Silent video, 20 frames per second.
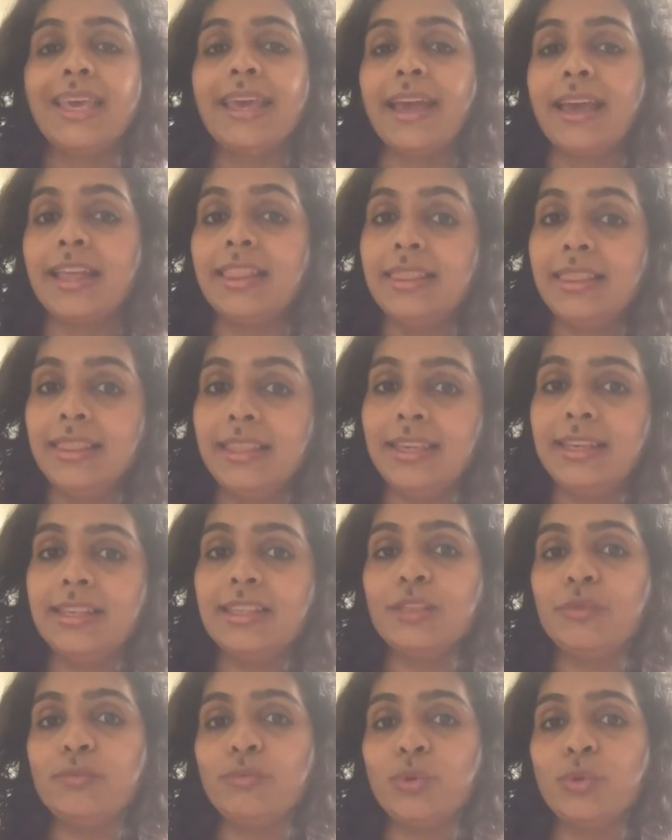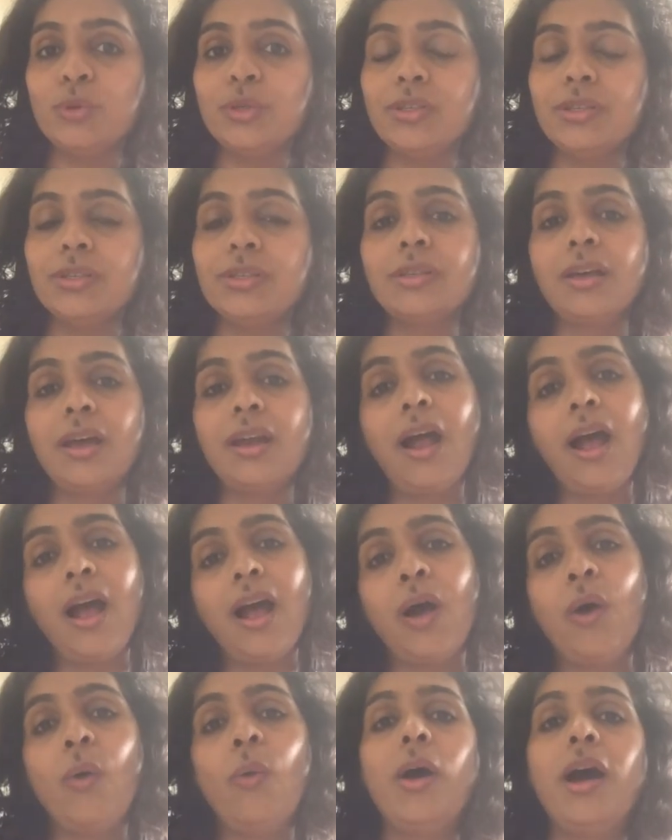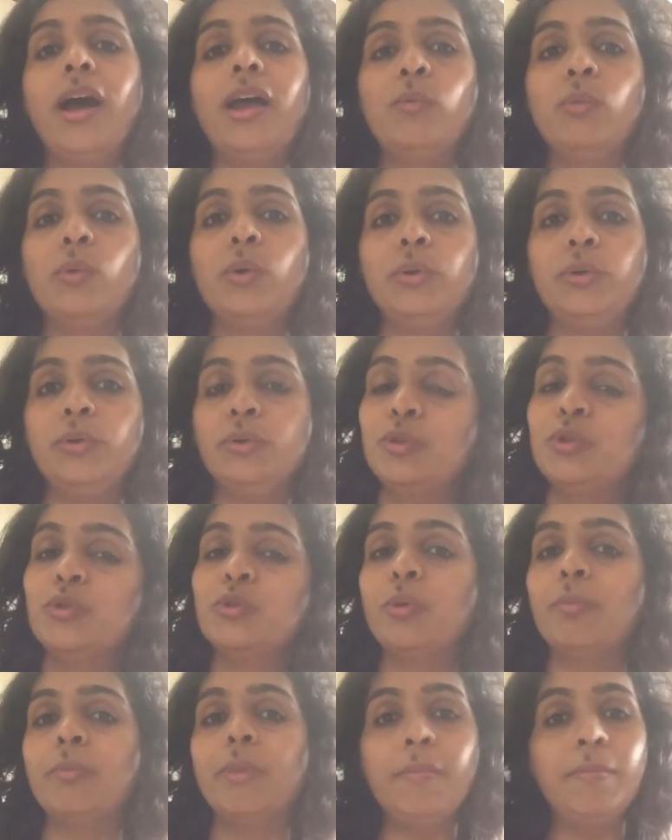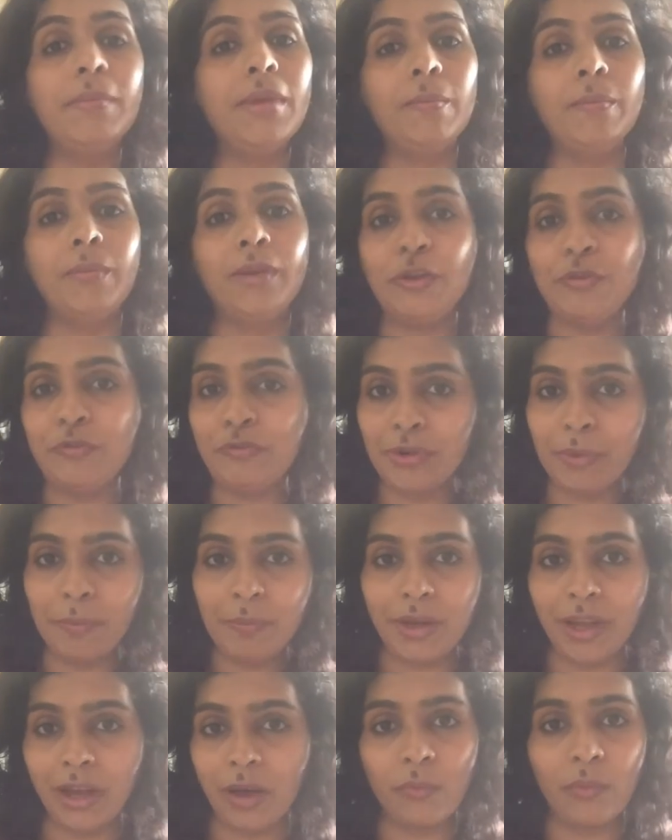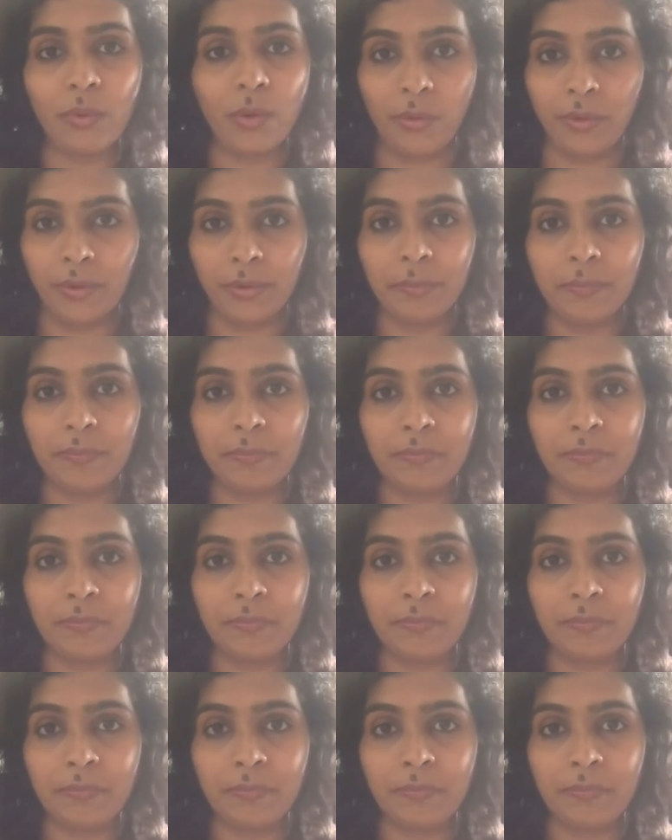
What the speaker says: And these emotions are how I want to store my memory from now on.